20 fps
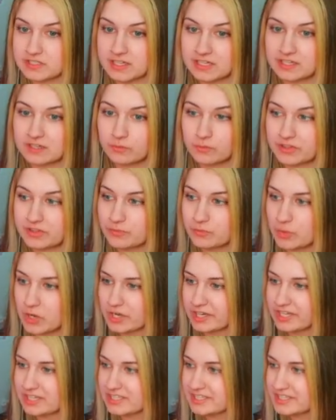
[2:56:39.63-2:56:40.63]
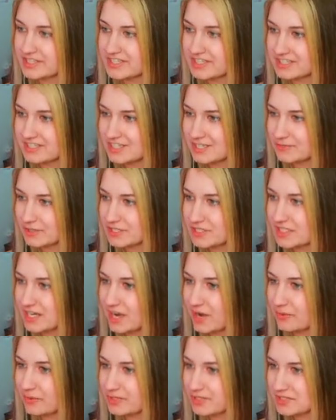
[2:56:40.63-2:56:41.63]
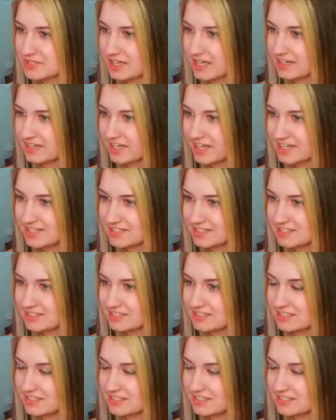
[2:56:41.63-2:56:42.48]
like, within walking distance of us now, which is kind of nice.